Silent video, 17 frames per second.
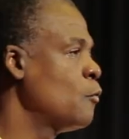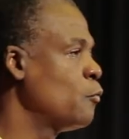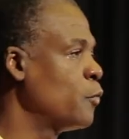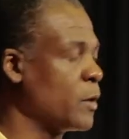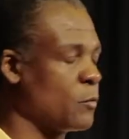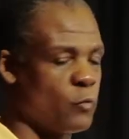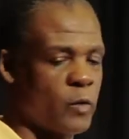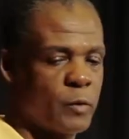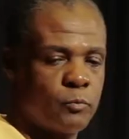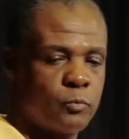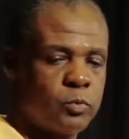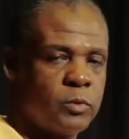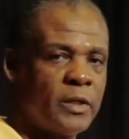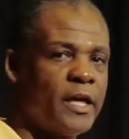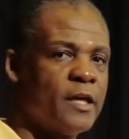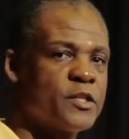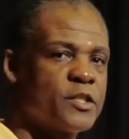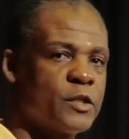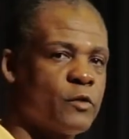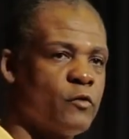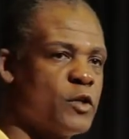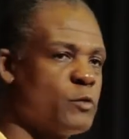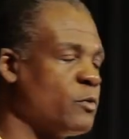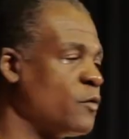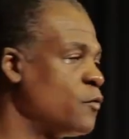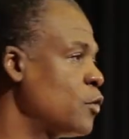we, we play a
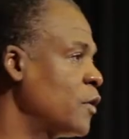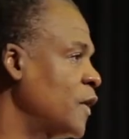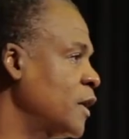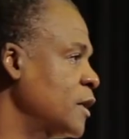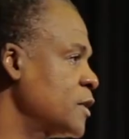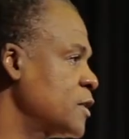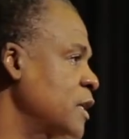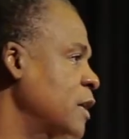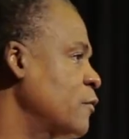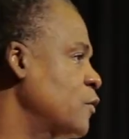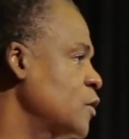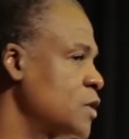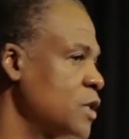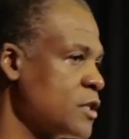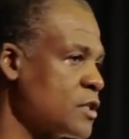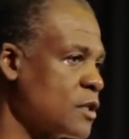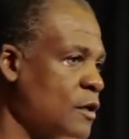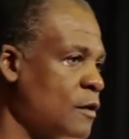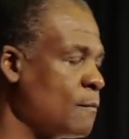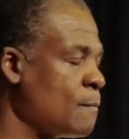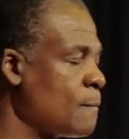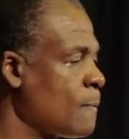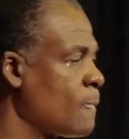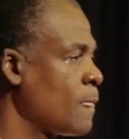series before that in San Francisco.